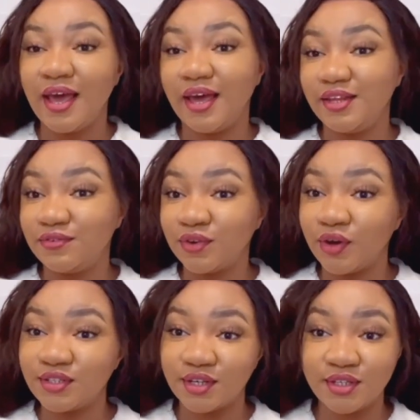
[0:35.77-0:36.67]
And if you're
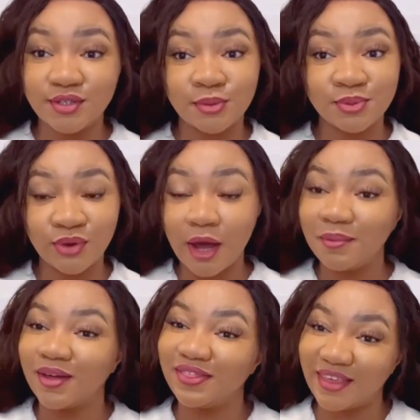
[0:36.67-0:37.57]
a returning
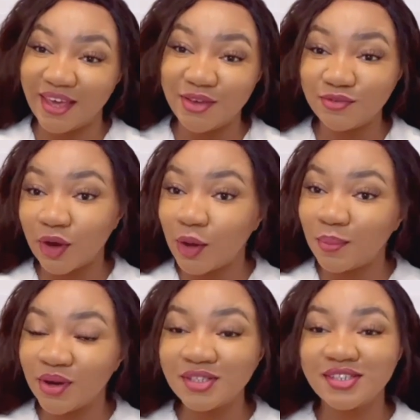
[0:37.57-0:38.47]
subscriber, thank you very
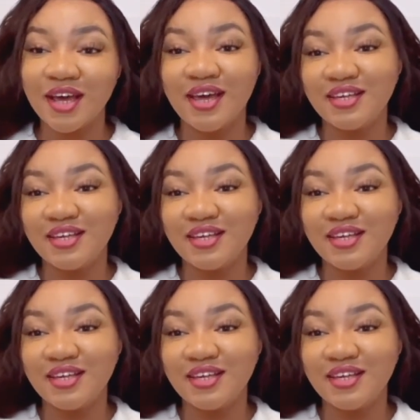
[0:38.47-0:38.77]
much.